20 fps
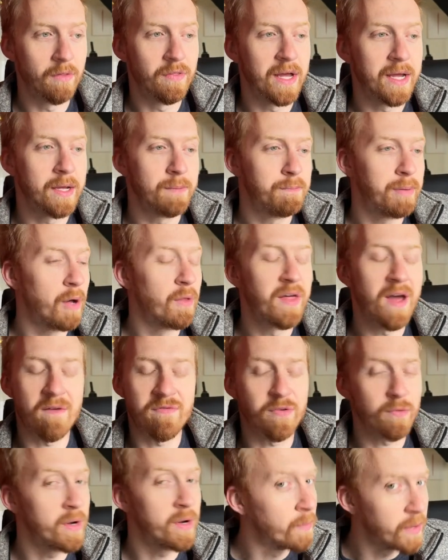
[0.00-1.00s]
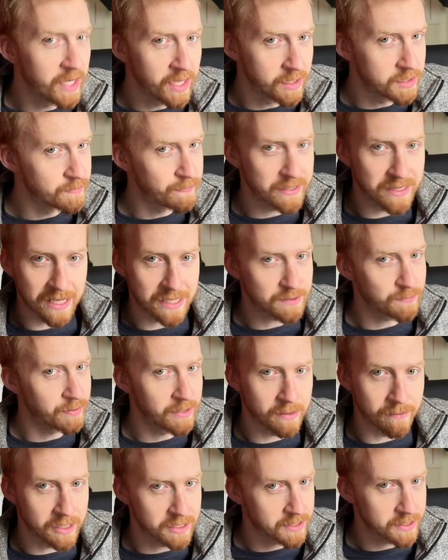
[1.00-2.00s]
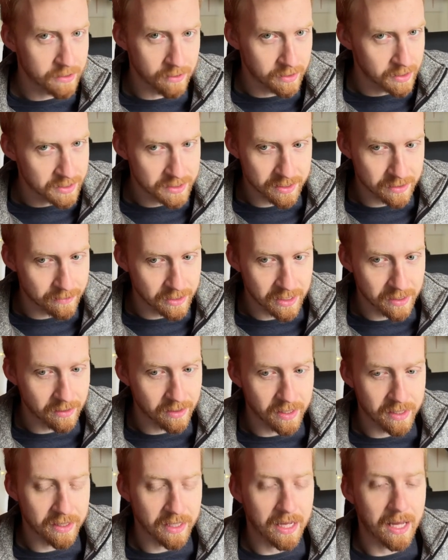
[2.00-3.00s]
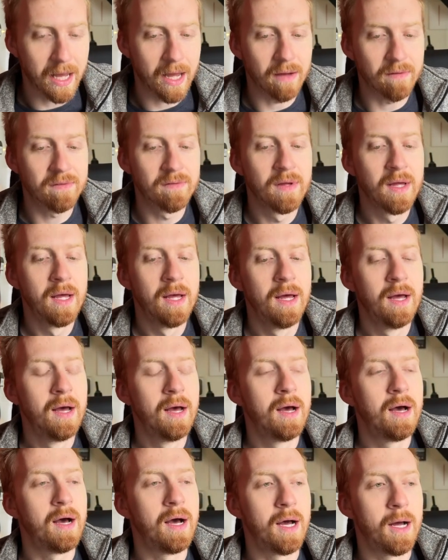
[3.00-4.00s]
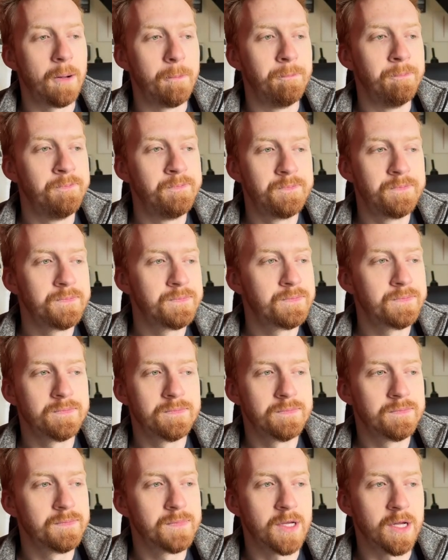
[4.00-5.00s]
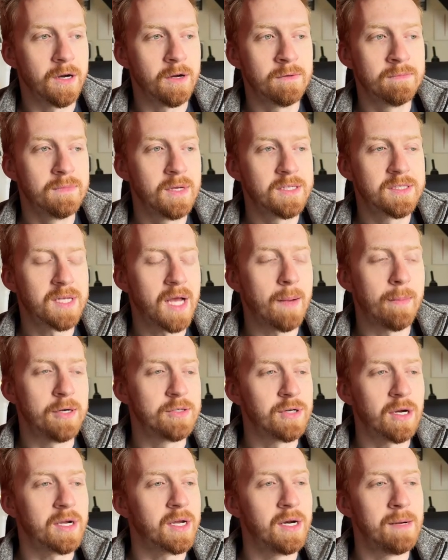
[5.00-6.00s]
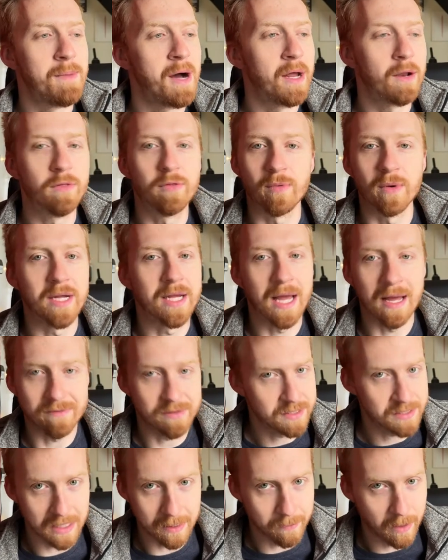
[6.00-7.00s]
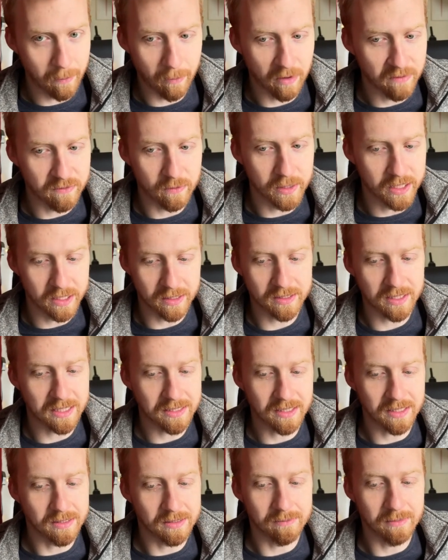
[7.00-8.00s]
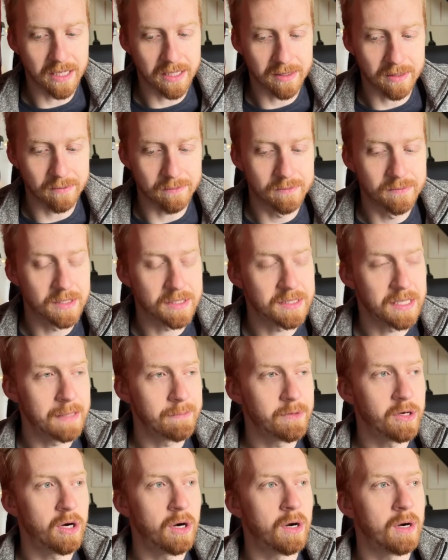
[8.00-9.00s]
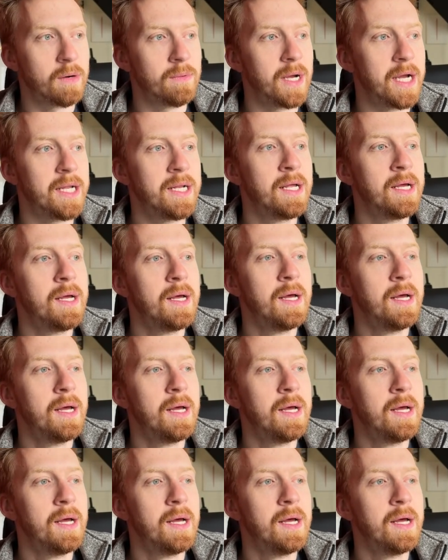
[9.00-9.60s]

They both have three wheels, but that's pretty much the only similarity they have. You know, a Cybertruck and a Model 3 have the same number of wheels. That doesn't make them the same car, right?